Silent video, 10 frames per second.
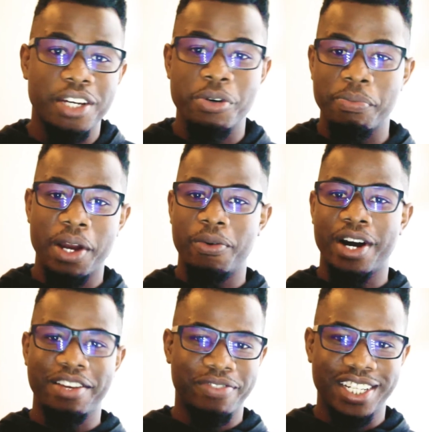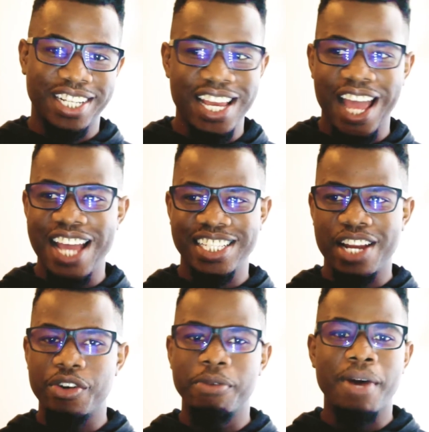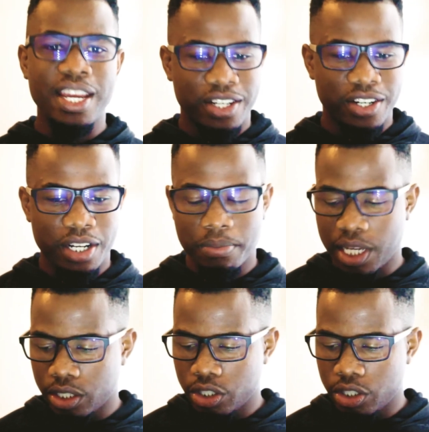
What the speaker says: with my wife, and I remind her, and I'm like,